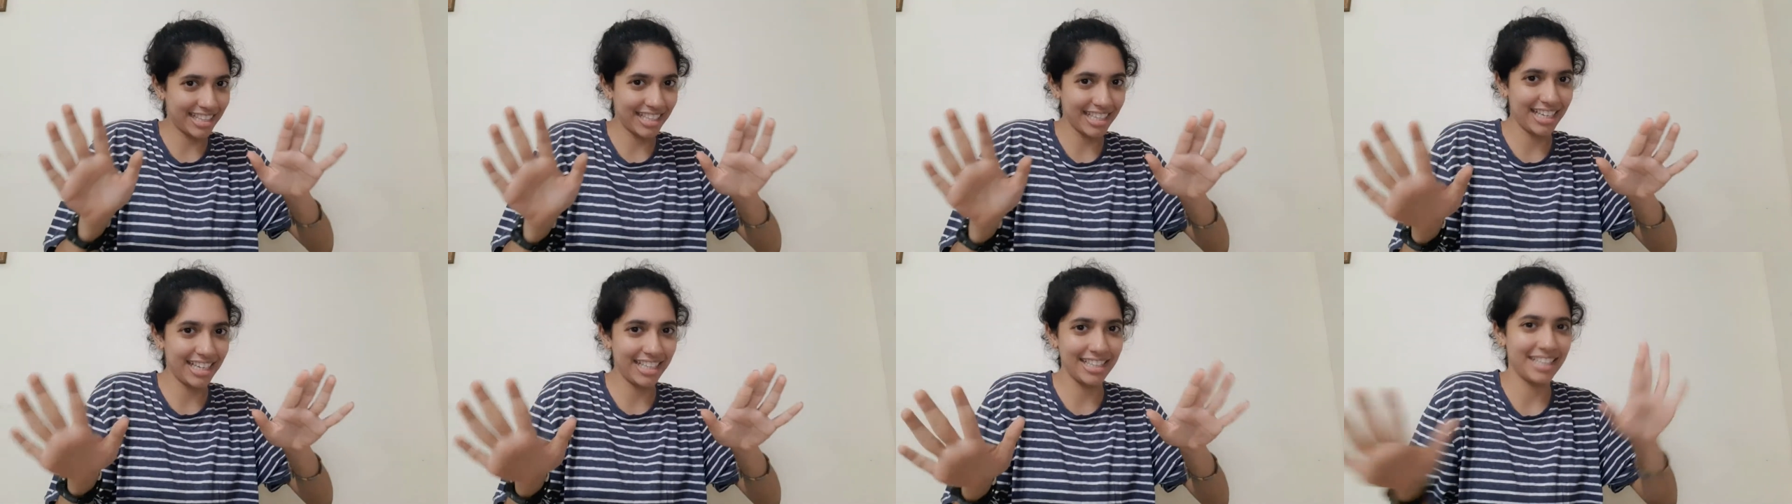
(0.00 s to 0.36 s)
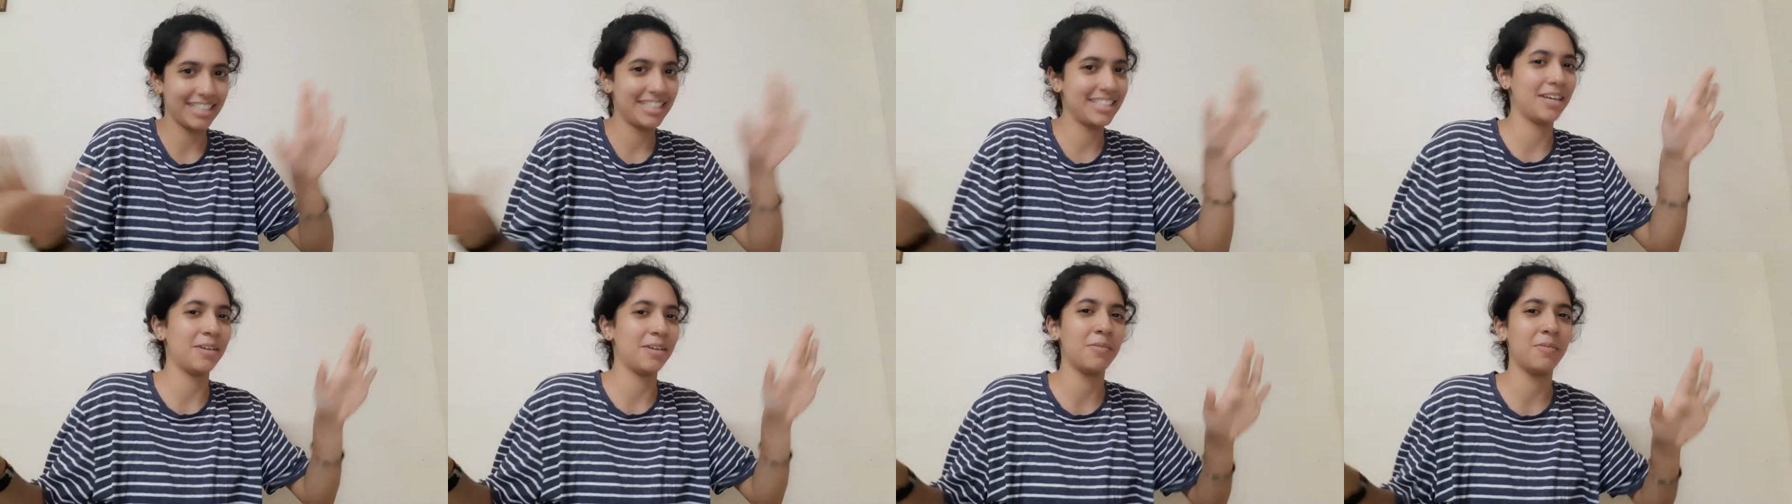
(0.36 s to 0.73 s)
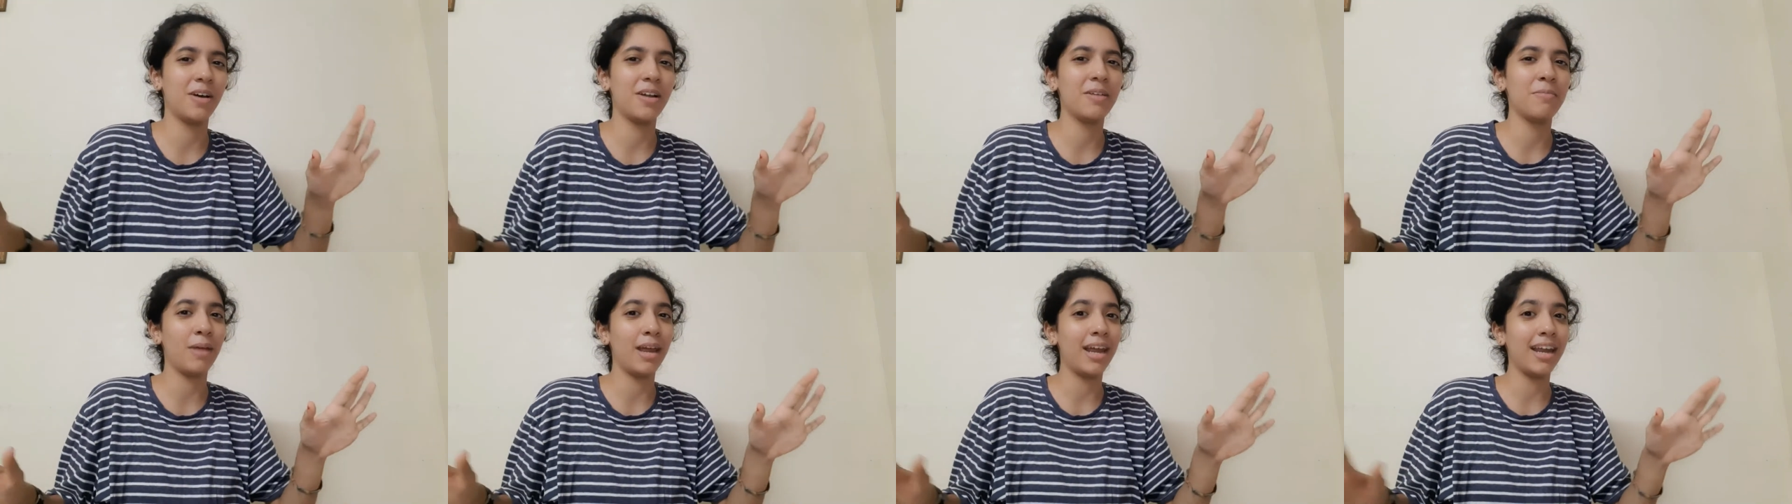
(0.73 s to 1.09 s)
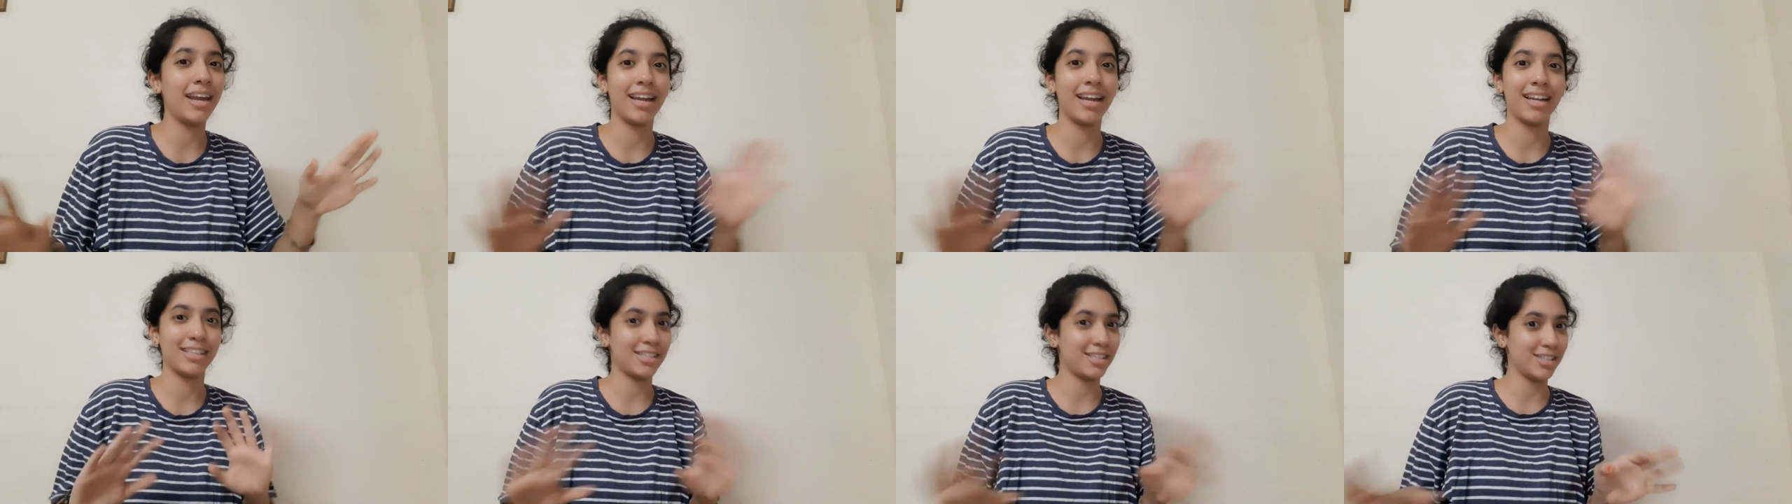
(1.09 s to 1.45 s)
thing that someone made
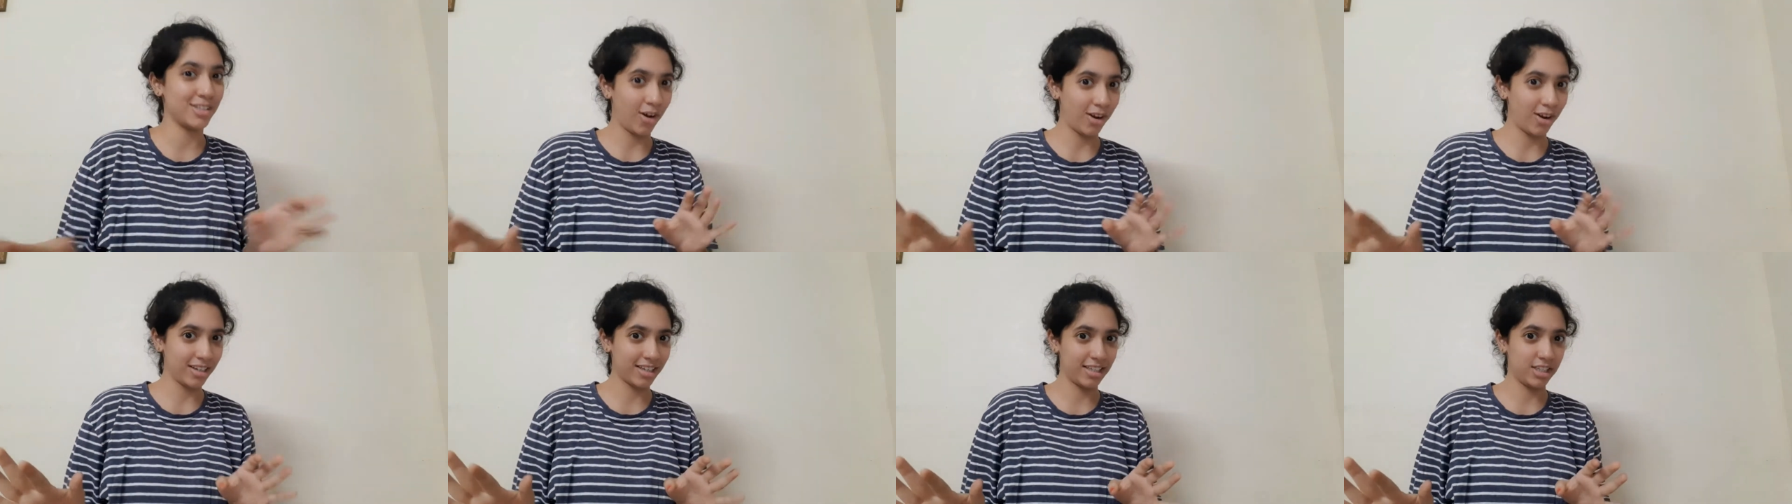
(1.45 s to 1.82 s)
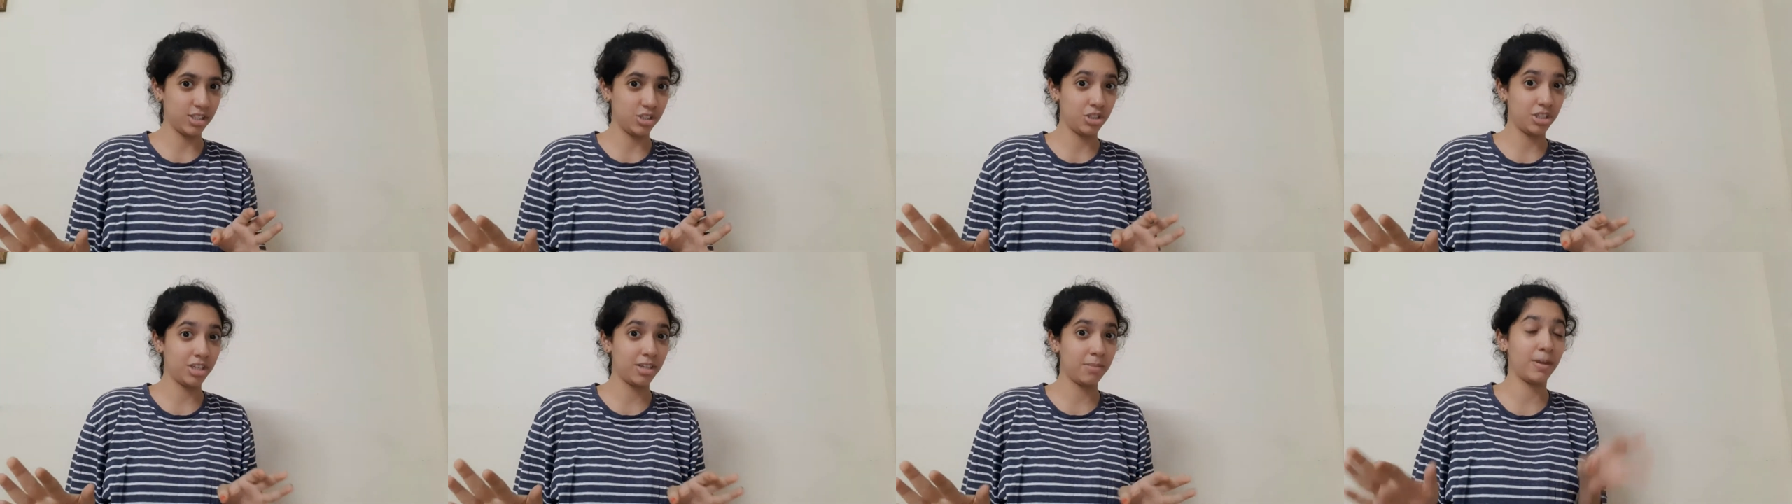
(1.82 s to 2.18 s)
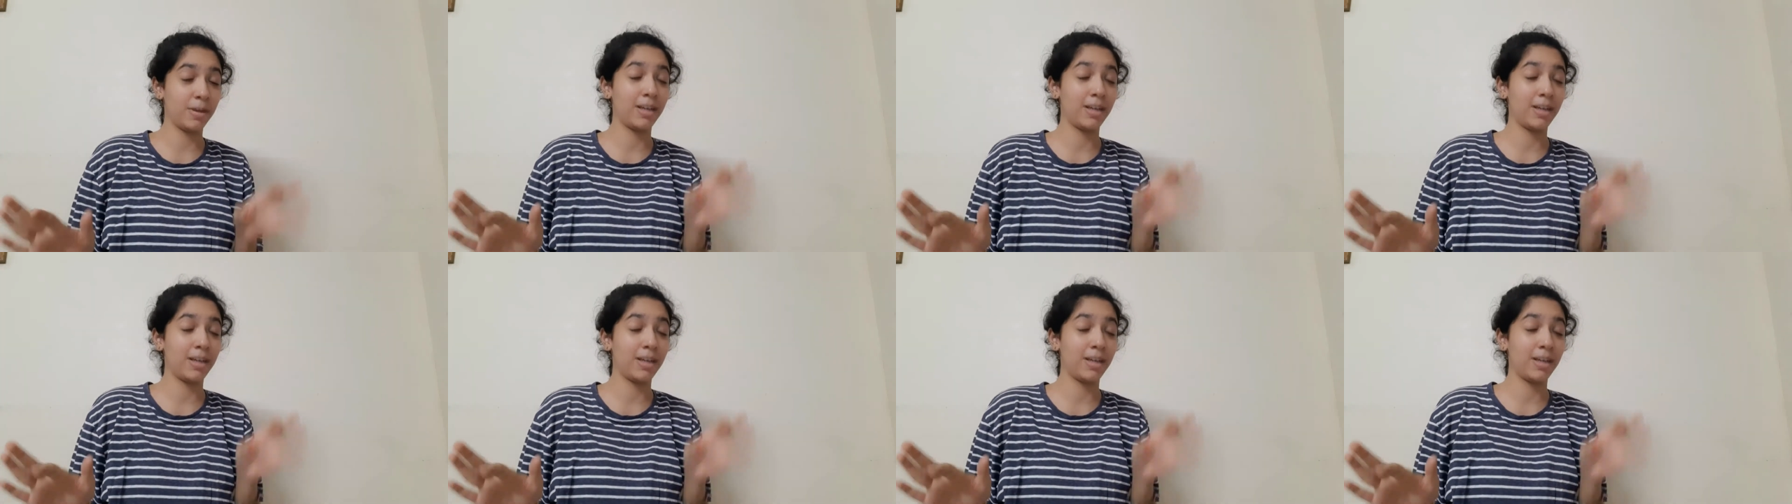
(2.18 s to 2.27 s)
and it's not legit,